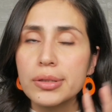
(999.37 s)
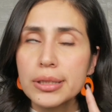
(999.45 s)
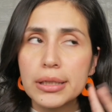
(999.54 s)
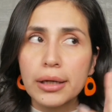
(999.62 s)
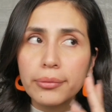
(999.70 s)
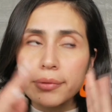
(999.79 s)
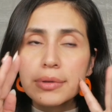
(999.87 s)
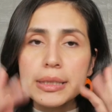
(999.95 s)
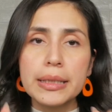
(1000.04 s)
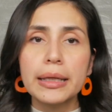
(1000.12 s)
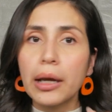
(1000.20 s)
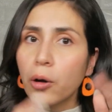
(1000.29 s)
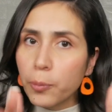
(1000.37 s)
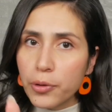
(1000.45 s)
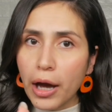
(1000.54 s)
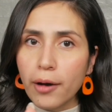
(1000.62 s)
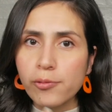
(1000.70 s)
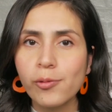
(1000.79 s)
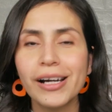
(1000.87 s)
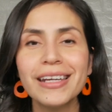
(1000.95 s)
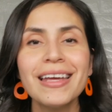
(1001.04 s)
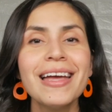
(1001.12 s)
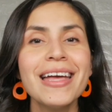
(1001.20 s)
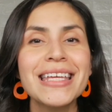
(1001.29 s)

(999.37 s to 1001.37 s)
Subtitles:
skin routine, I hope you have one,